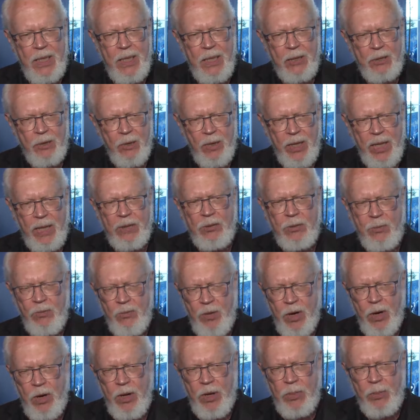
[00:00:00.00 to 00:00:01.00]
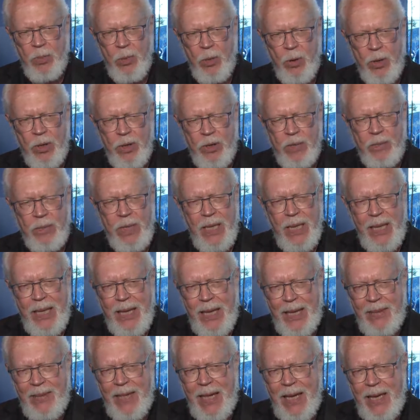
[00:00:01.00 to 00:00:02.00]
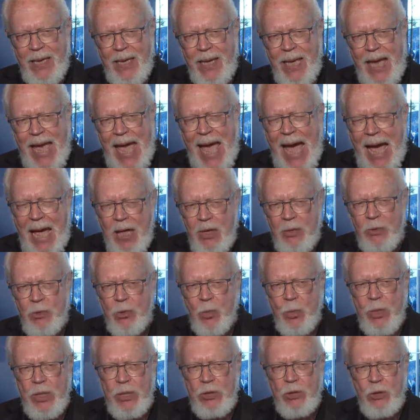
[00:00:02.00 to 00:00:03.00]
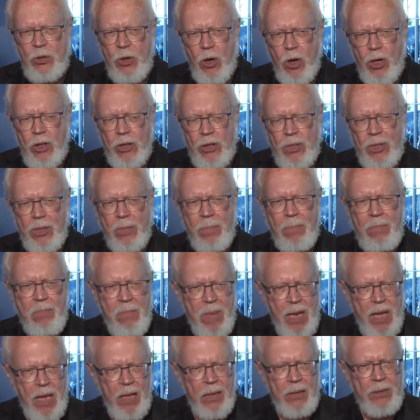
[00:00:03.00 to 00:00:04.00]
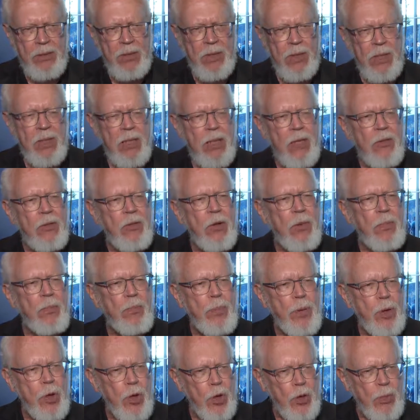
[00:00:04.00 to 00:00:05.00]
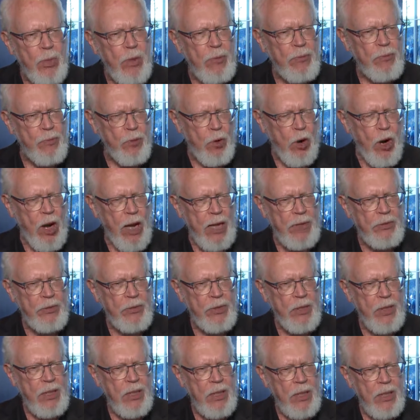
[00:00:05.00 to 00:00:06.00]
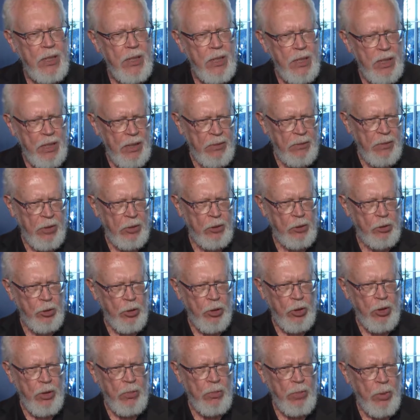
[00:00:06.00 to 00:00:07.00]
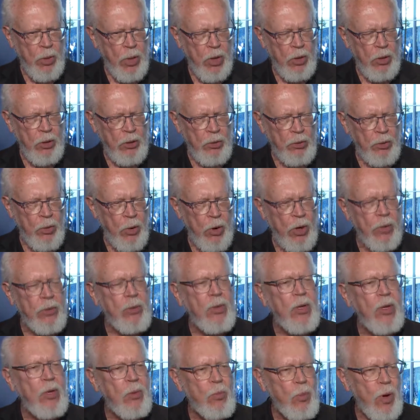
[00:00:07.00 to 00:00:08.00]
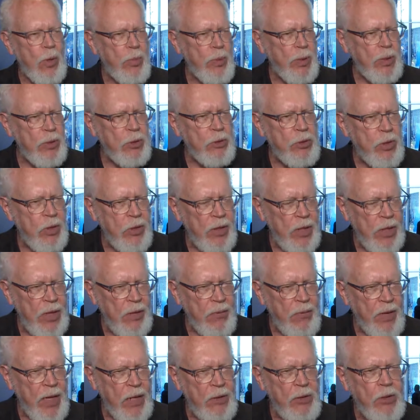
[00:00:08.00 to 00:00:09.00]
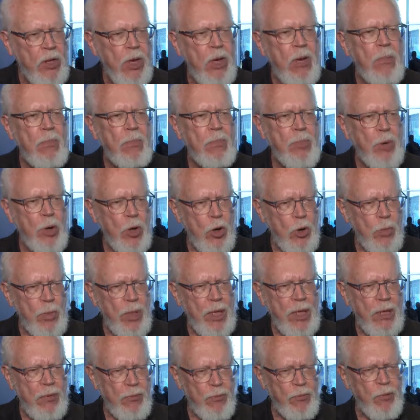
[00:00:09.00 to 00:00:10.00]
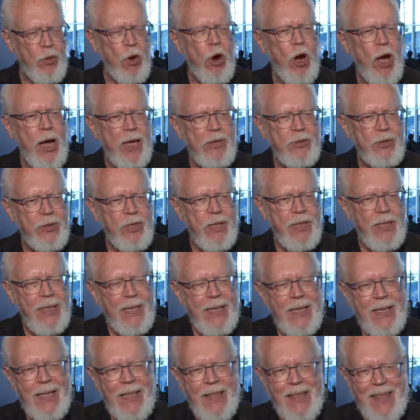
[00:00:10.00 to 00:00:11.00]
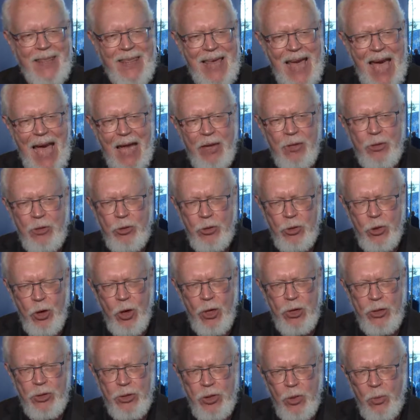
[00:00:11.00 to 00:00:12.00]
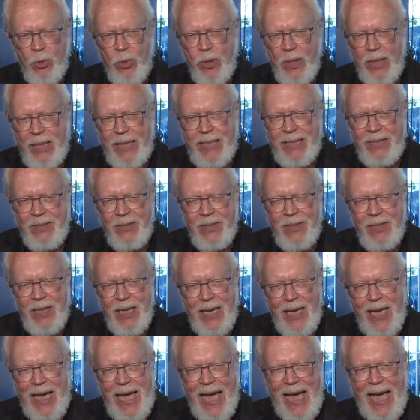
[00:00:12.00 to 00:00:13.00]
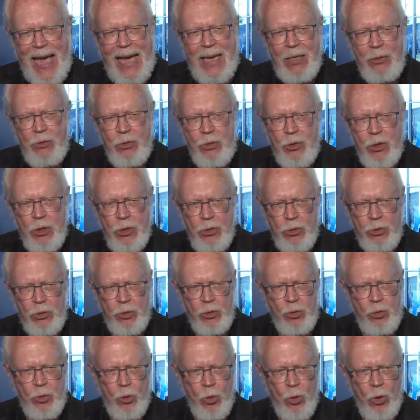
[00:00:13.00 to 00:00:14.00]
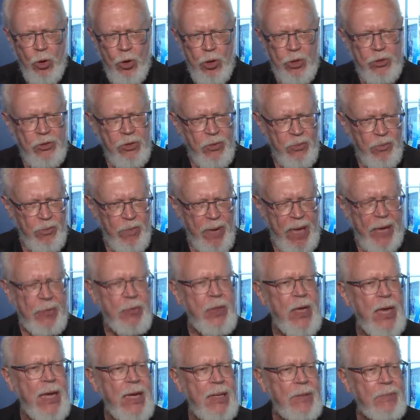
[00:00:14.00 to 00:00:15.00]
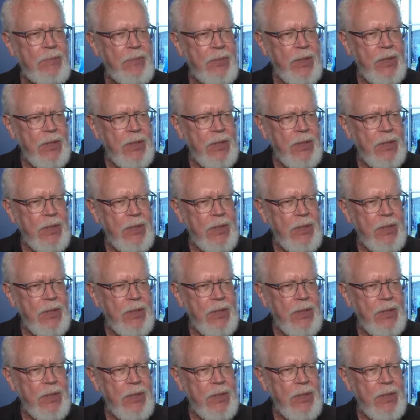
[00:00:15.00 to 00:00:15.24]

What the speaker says: So that's very important. And then as we start to melt the permafrost in the circumpolar north, what we used to think of as permanent frost, that starts to release ancient stores of methane,